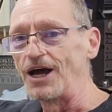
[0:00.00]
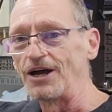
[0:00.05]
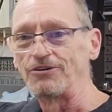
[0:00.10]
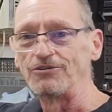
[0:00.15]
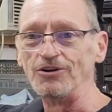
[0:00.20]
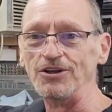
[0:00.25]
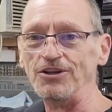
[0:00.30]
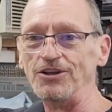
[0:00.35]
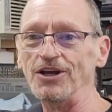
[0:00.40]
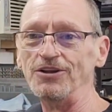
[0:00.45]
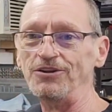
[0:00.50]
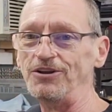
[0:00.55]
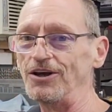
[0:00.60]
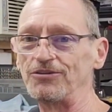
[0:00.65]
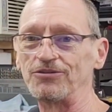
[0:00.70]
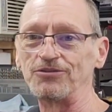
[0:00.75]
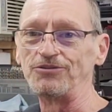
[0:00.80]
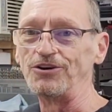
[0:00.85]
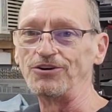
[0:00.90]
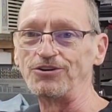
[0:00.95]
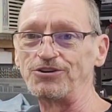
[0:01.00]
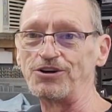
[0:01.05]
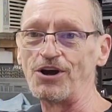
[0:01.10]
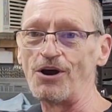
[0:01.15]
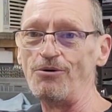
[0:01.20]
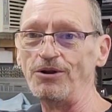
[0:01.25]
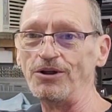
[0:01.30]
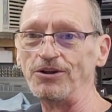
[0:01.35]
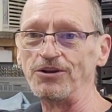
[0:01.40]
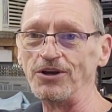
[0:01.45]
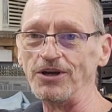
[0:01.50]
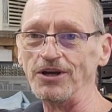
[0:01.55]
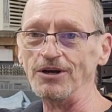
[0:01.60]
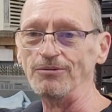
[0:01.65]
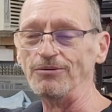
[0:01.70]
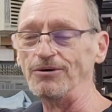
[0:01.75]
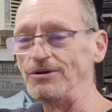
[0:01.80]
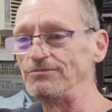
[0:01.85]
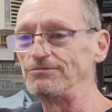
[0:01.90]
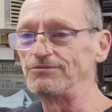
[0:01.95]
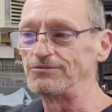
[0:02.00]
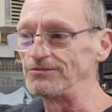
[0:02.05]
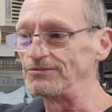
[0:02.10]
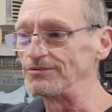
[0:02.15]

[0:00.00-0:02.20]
I could have did this and just showed it to you, but